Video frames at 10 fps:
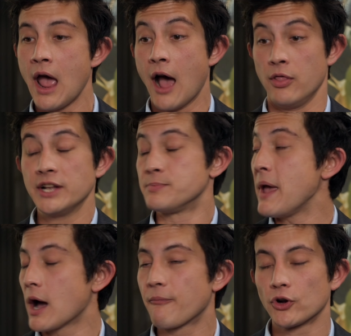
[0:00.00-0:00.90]
And uh, let's
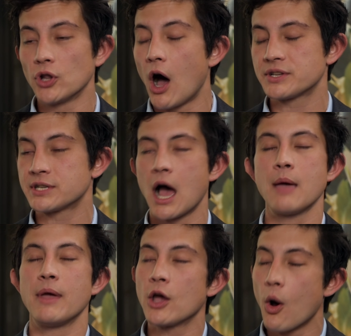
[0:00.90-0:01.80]
make up for lost
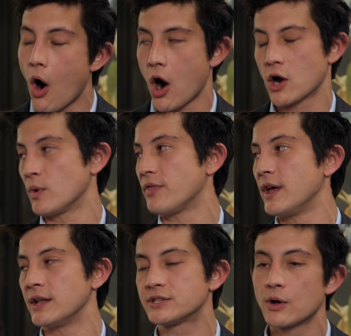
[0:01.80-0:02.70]
time and go hard with
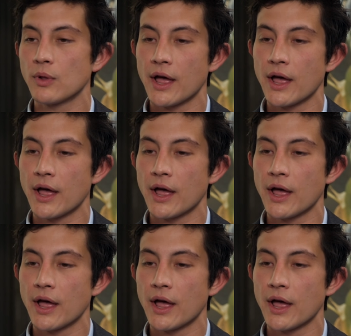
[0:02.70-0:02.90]
it. And so